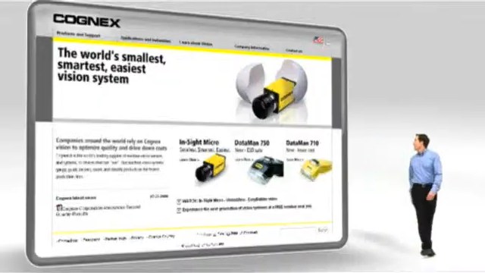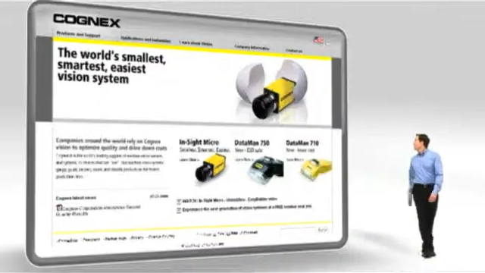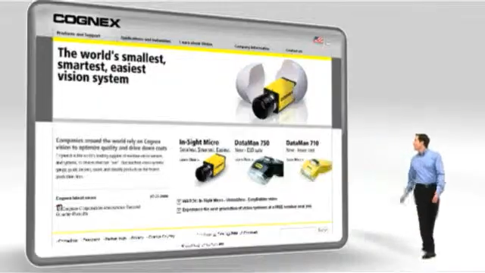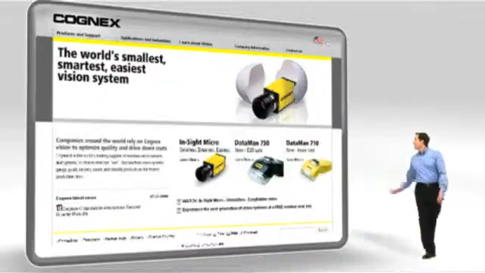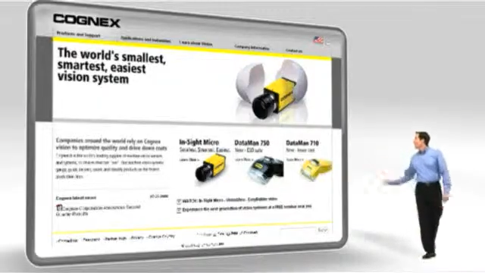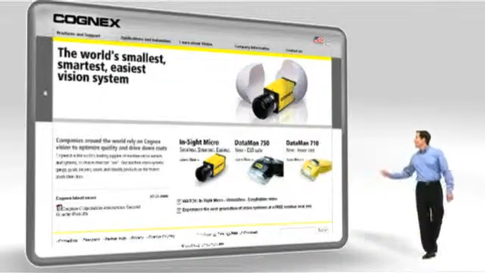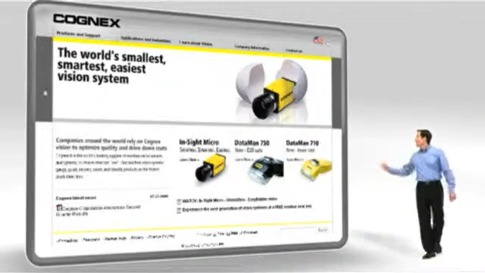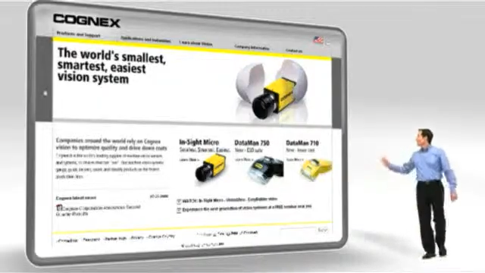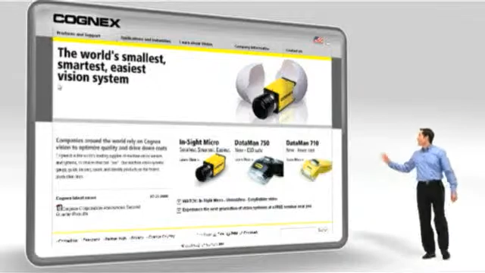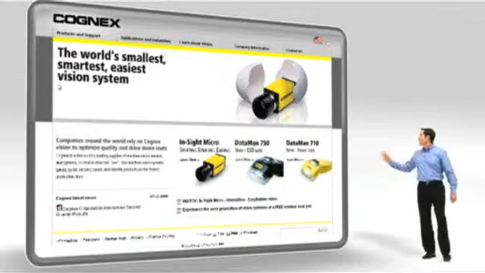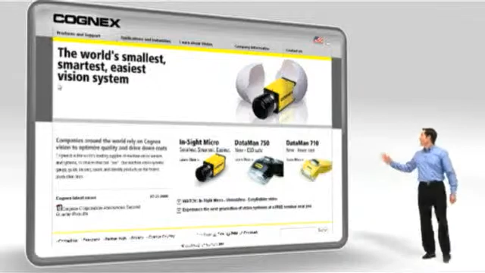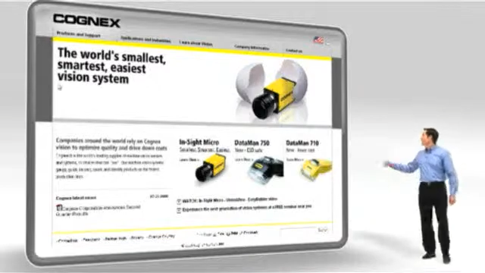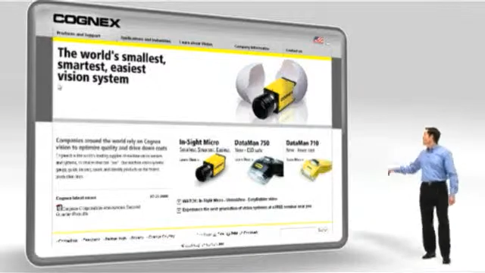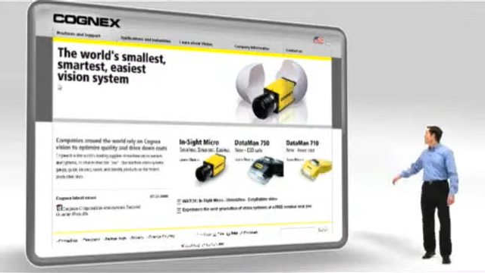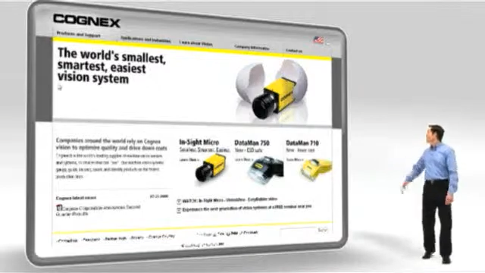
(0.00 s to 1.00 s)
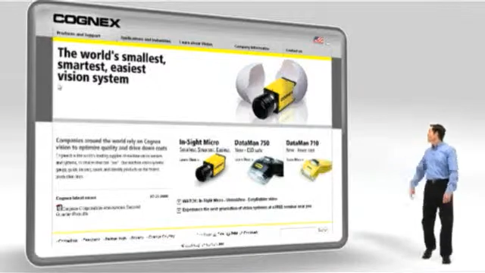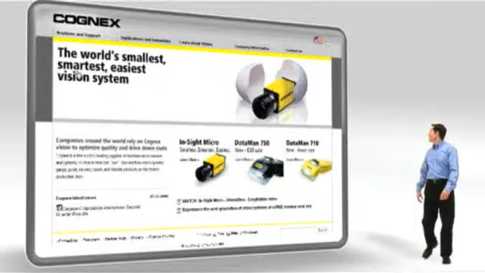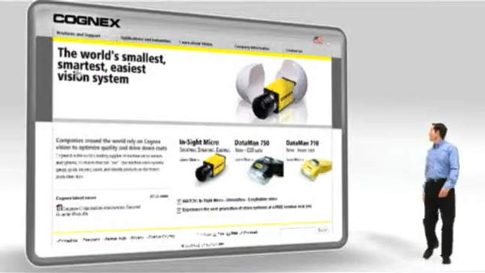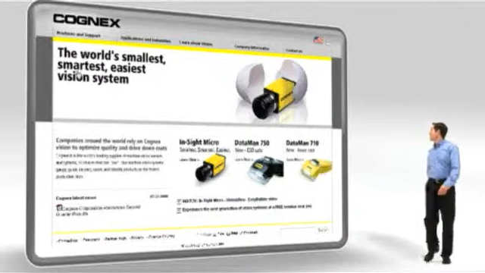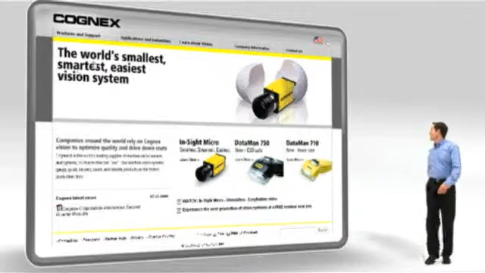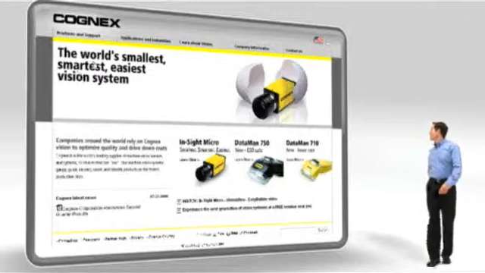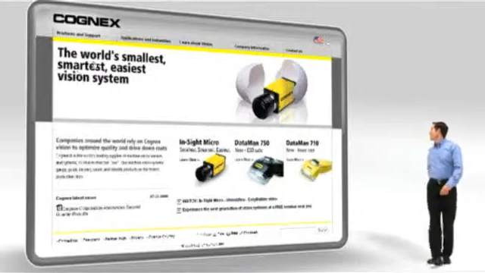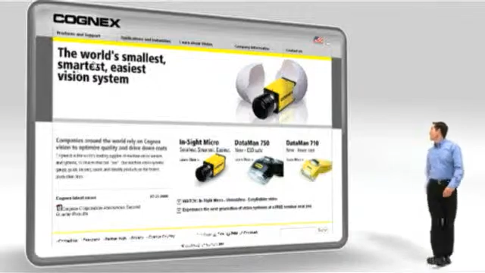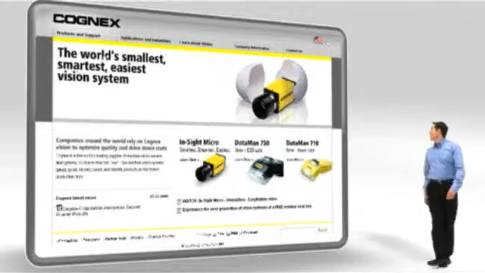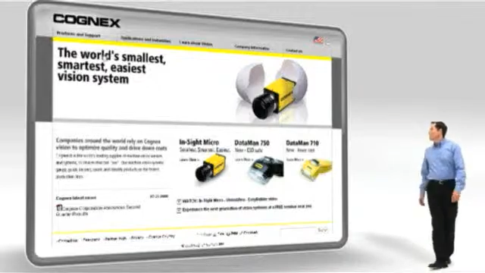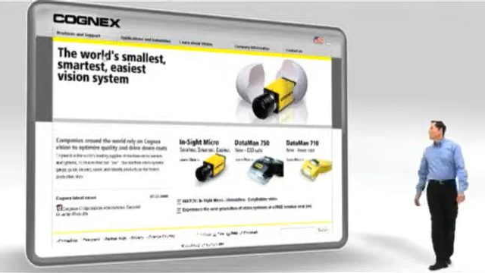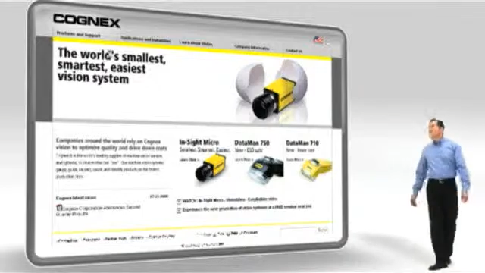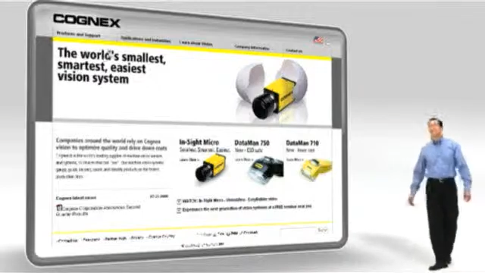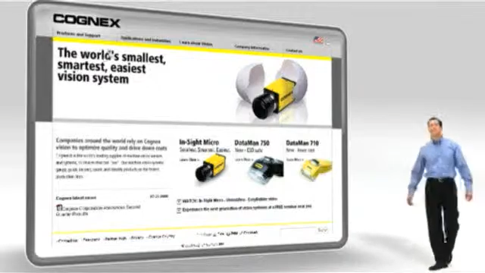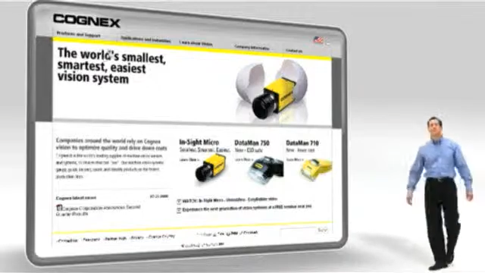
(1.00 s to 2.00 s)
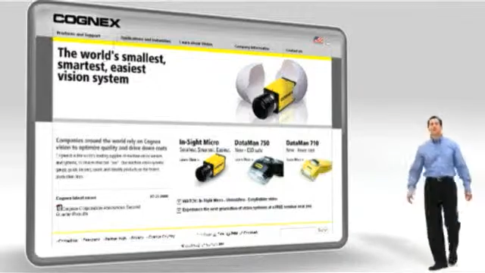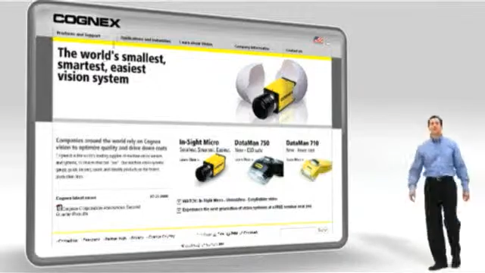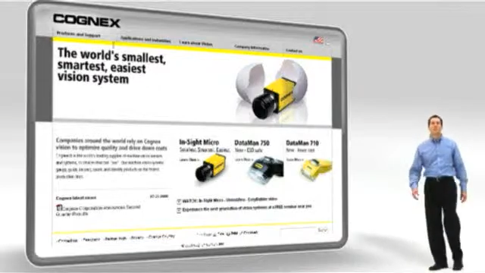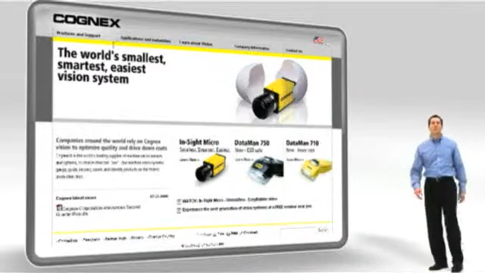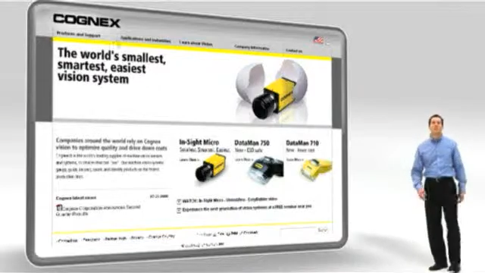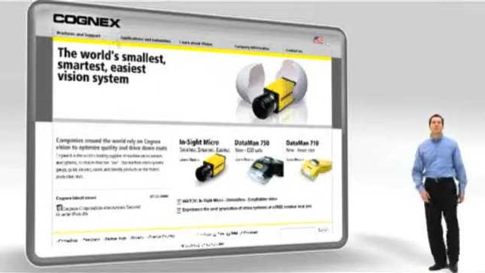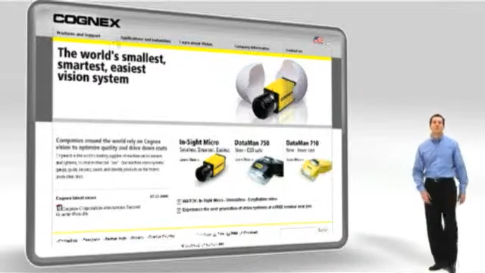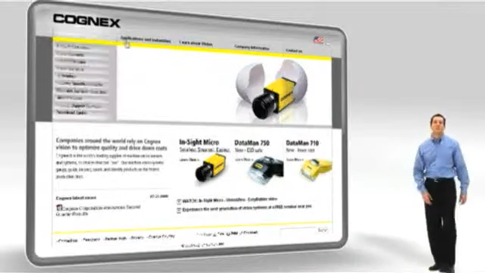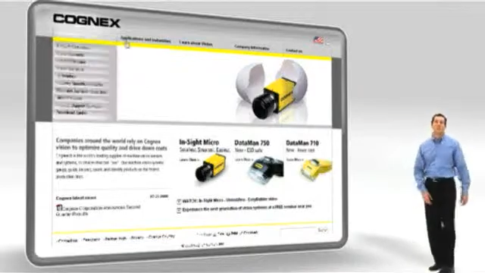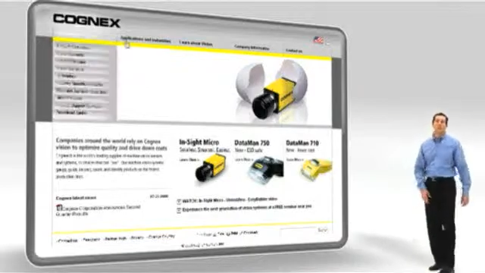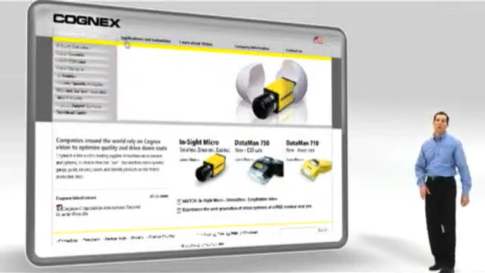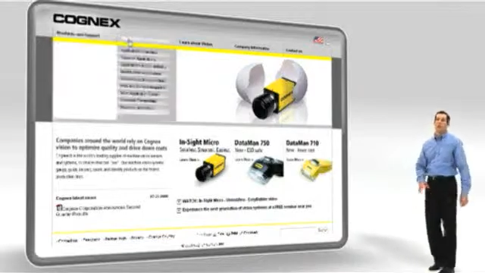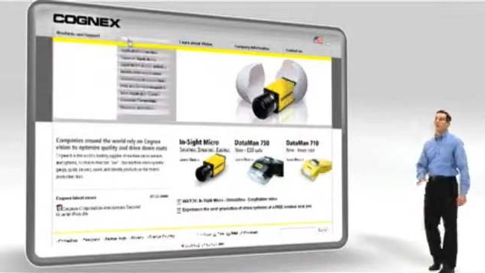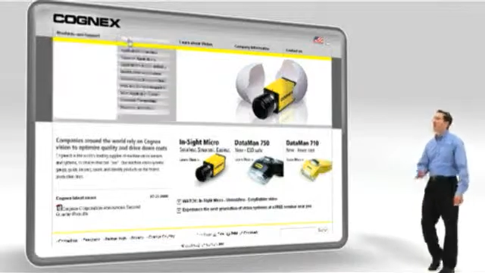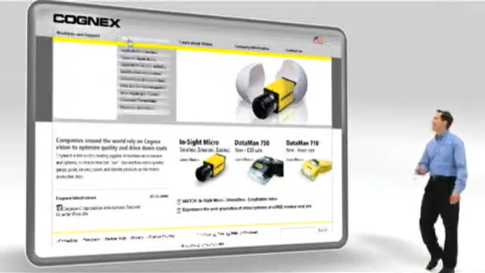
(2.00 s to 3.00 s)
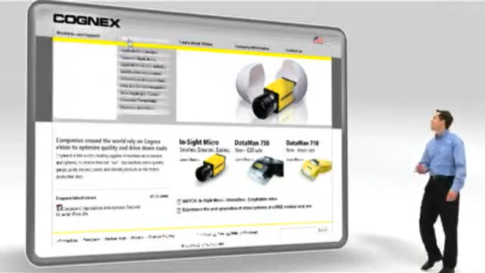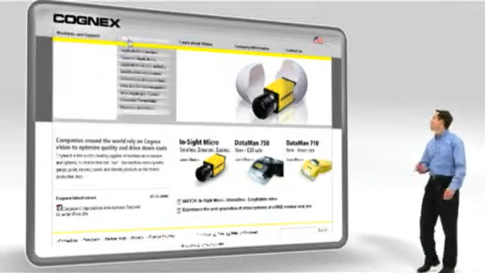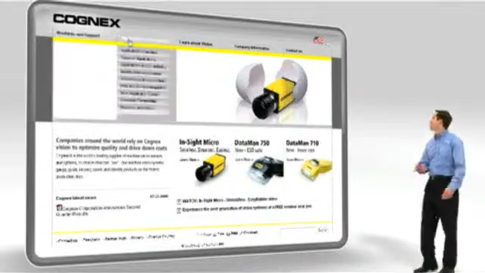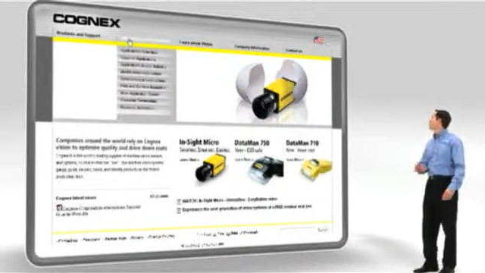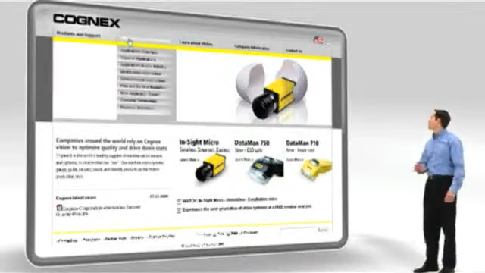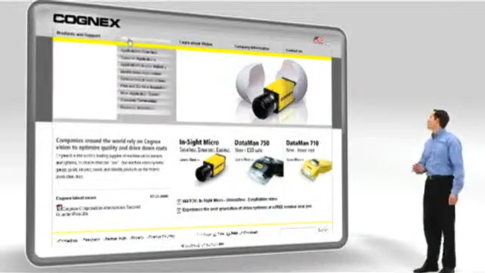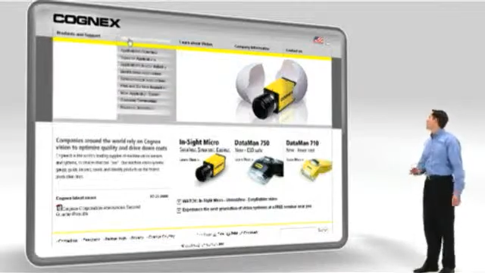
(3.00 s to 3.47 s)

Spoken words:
[unreadable: no face in view]